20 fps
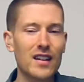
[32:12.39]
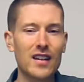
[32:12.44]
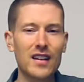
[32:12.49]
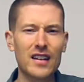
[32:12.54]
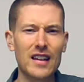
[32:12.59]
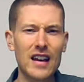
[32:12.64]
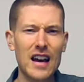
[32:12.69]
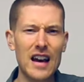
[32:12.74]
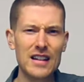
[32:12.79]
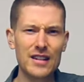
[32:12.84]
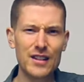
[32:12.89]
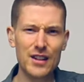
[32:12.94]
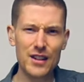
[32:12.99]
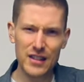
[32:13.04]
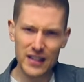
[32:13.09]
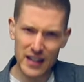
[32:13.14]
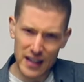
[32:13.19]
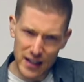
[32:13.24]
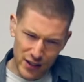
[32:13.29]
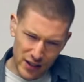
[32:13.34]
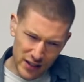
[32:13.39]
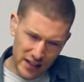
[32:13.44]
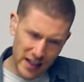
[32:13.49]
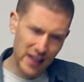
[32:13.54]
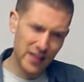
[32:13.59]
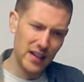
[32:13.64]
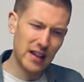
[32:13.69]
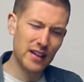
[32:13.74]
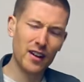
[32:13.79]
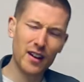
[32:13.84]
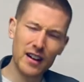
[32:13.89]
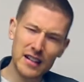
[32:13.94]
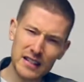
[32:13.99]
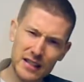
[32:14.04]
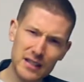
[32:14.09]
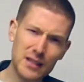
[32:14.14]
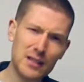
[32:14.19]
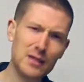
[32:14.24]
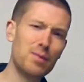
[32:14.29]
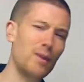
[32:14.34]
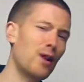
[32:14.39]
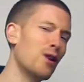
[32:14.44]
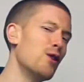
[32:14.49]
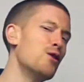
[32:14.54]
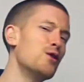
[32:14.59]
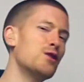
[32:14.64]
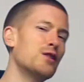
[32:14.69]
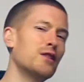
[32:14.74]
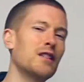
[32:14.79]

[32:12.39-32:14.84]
Okay, so you see just getting that nice explosion